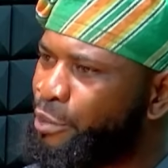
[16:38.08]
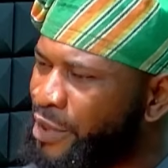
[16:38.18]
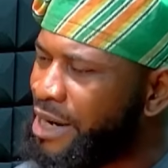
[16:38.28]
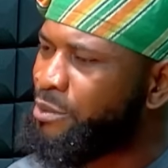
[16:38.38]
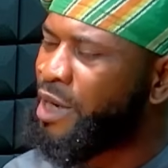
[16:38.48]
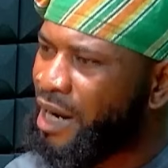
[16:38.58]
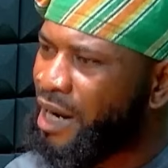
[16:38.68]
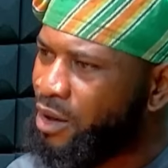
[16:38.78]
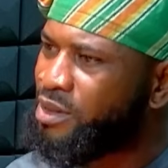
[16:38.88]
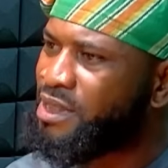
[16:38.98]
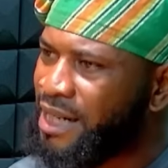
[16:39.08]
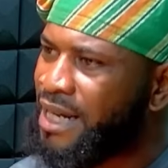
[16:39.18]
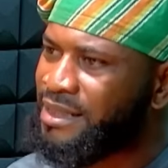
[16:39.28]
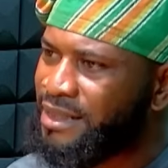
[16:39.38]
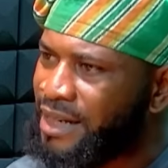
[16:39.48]
Primary health
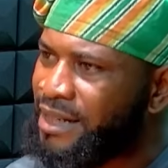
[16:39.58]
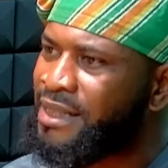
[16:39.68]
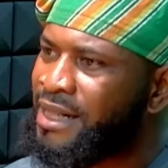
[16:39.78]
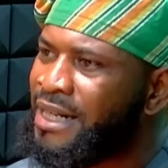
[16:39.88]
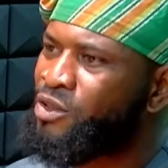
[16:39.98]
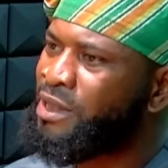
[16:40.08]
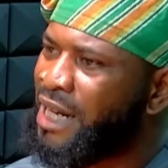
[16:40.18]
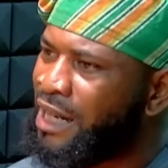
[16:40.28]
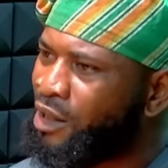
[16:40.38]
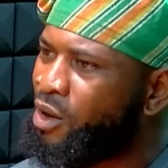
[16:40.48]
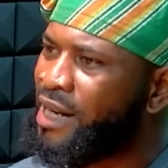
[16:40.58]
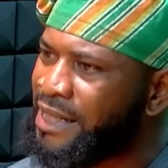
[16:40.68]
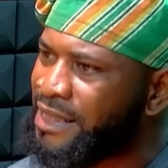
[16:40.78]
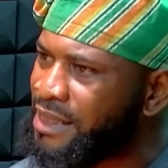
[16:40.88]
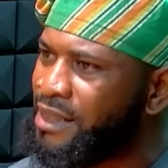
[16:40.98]
care centers under lock
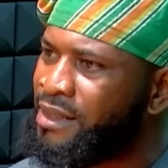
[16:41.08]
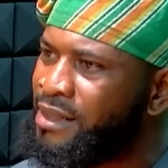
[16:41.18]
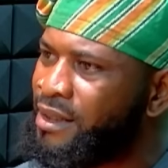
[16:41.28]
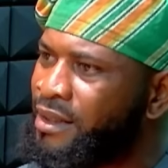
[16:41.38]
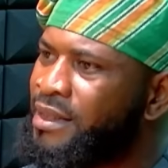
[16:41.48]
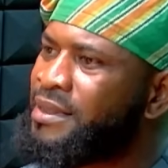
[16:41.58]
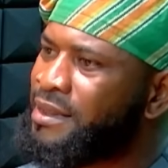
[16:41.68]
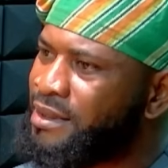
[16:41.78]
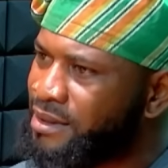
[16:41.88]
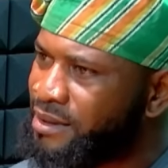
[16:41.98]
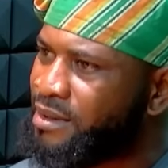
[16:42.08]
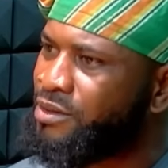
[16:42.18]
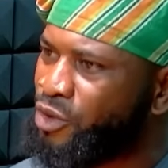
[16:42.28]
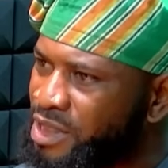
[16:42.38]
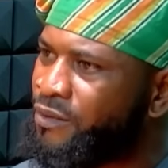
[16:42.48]
and key since
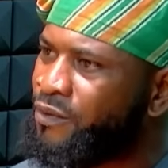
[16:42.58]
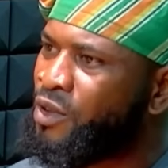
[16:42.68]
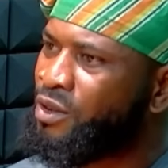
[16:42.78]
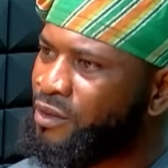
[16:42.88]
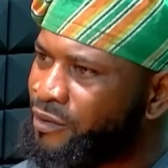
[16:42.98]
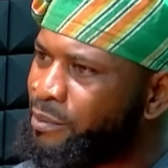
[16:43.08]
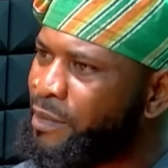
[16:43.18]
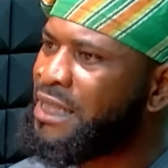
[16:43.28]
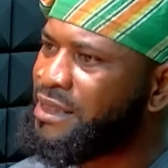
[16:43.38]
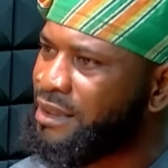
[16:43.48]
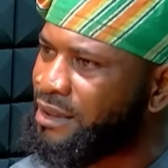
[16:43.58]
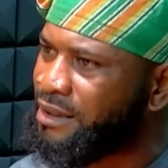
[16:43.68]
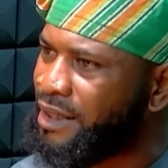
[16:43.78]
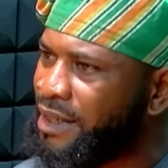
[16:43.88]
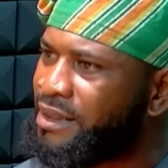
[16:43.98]
24th of March till
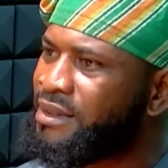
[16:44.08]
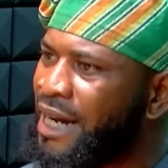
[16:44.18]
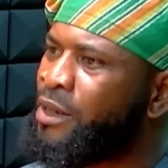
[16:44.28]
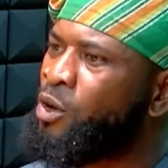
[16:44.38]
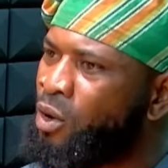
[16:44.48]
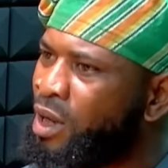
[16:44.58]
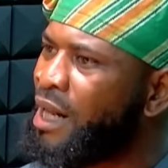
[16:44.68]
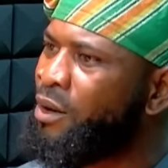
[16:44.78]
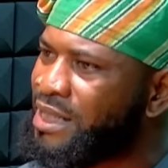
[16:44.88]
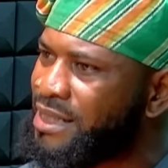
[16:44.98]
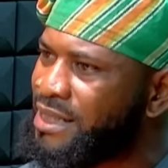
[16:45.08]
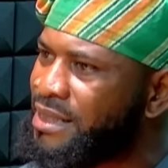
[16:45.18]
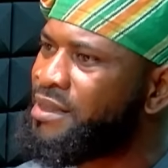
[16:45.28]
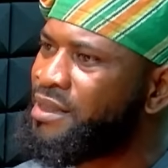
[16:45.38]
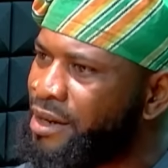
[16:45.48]
date, and all our
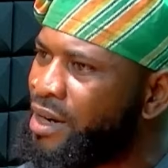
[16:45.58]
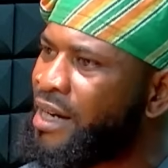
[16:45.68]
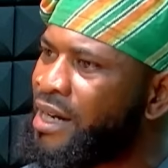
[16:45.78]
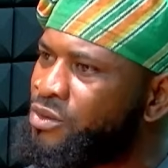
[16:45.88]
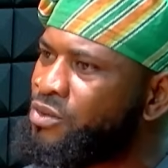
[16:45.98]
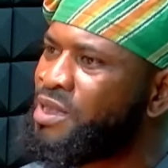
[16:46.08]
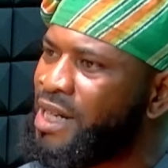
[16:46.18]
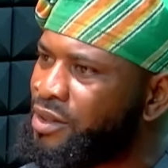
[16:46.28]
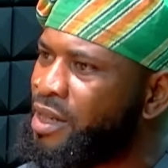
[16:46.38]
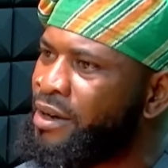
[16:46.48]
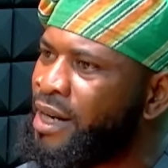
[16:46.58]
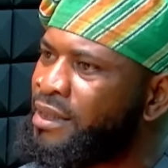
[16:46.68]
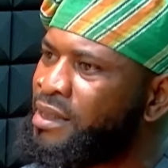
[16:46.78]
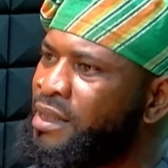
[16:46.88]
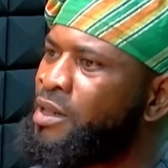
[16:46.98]
6 area council secretariat
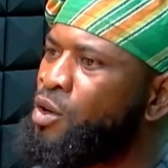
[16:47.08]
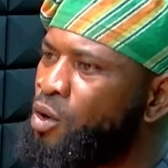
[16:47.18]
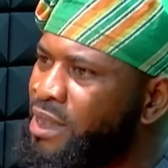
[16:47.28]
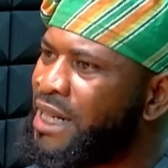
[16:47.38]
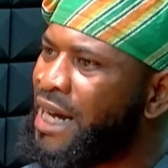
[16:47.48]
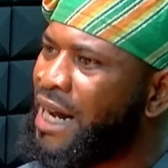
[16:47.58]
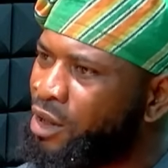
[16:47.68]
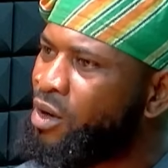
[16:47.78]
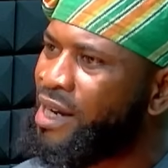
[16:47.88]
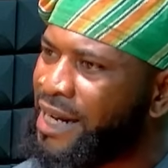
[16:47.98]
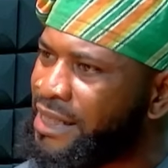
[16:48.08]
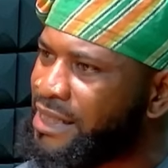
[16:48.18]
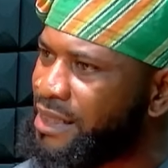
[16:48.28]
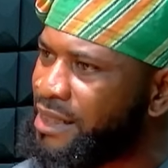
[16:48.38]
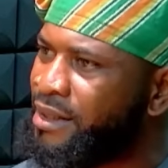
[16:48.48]
under lock and
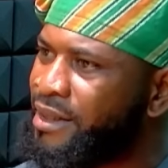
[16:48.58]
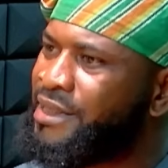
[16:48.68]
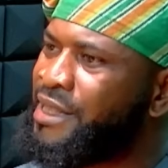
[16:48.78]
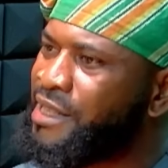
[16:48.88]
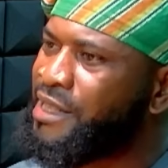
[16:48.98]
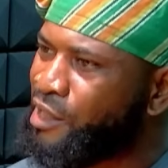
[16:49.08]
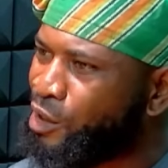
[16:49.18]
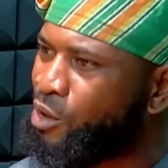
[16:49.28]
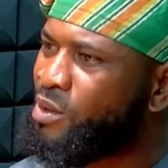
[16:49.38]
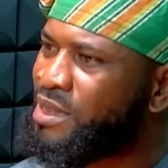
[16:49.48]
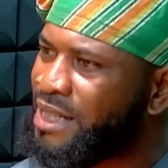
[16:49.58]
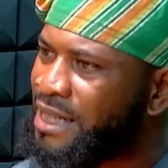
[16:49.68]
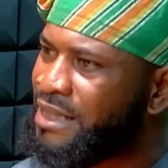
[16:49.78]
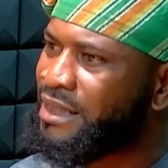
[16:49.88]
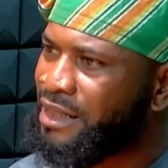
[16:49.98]
key, the
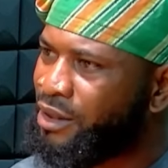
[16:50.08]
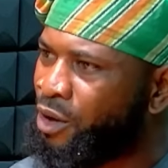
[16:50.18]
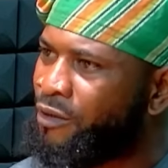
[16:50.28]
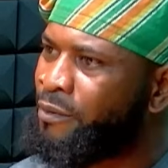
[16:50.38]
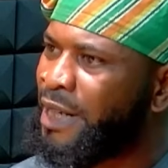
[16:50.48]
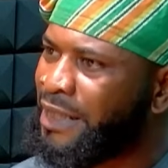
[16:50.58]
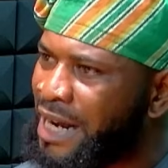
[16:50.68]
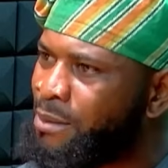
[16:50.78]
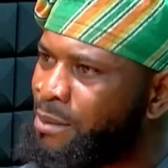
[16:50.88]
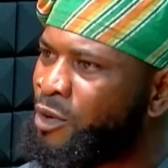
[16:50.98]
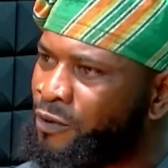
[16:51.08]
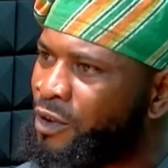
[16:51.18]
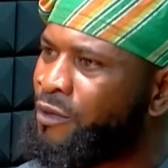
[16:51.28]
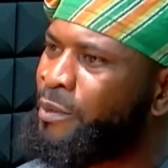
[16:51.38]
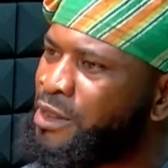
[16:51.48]
closest government, arm of
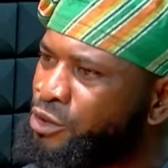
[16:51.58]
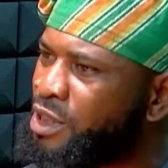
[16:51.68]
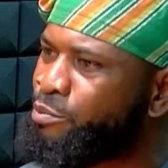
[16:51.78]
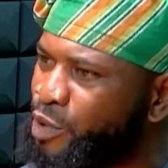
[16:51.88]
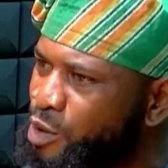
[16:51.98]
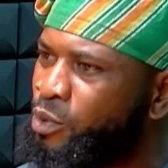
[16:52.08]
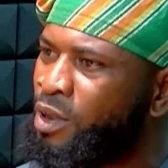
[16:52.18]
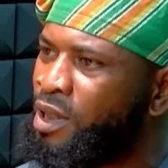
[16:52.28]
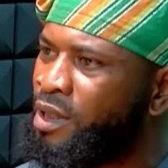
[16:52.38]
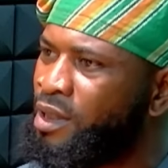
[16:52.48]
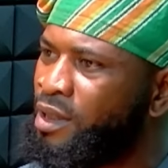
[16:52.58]
government to the people.